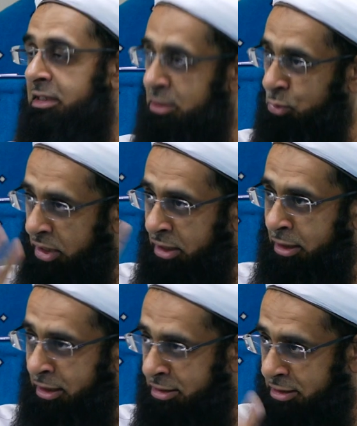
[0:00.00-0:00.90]
This is what
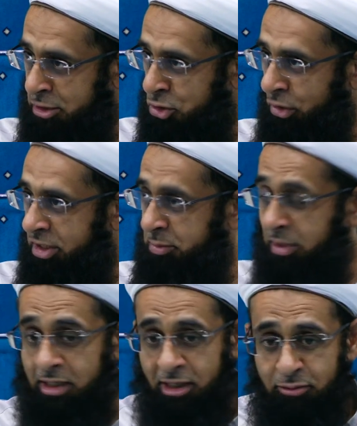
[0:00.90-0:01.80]
Allah is astonished
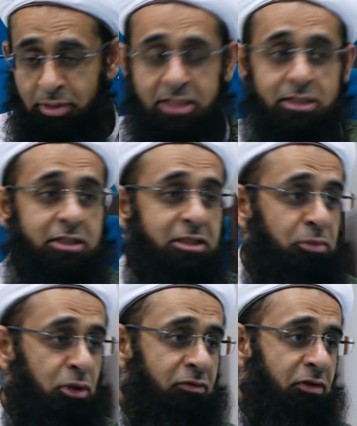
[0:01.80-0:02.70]
by that I've made such a
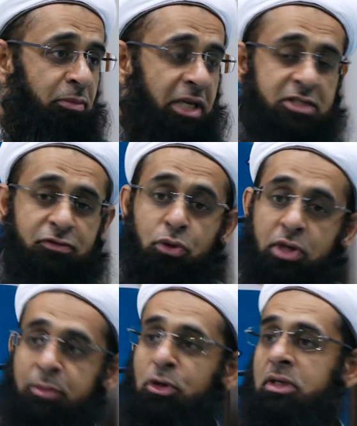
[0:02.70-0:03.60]
beautiful place for you,
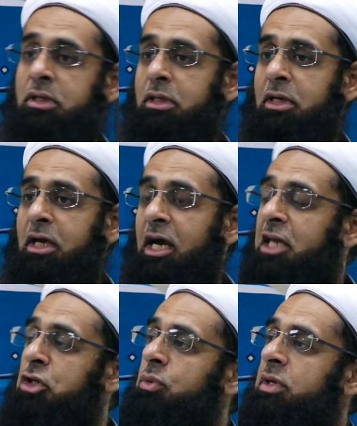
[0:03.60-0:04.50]
come on.
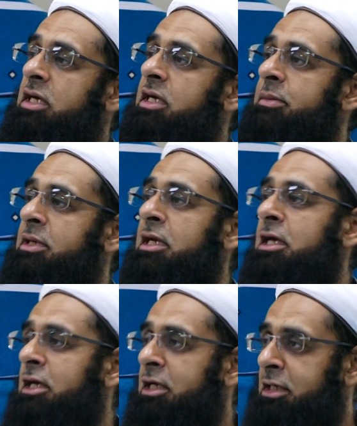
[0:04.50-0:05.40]
And you want to come and
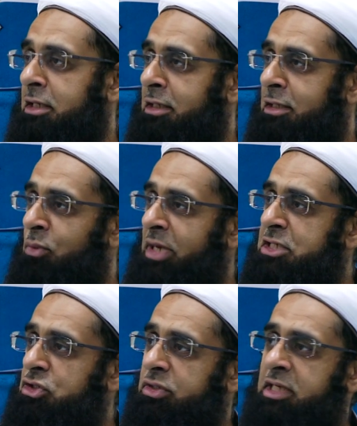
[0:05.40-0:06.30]
uh,
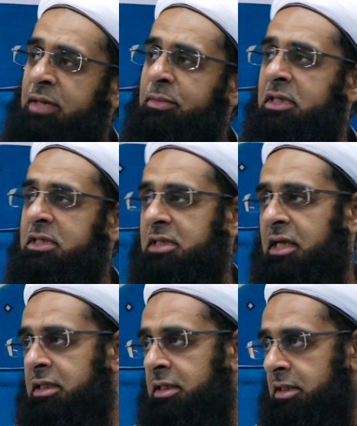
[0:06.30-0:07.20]
waste your time in these
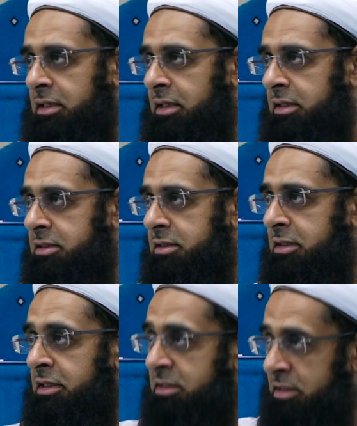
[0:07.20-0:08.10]
other little things.
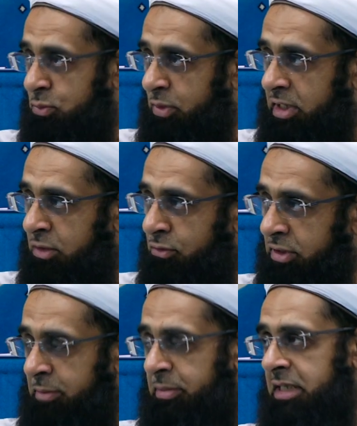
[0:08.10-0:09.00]
This is where the
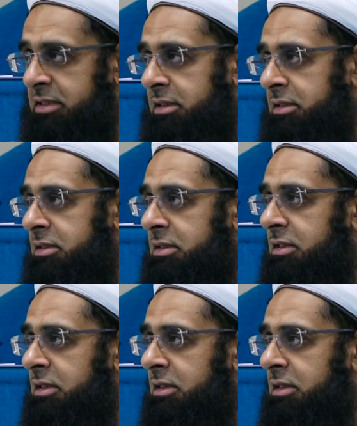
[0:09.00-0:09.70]
real place is.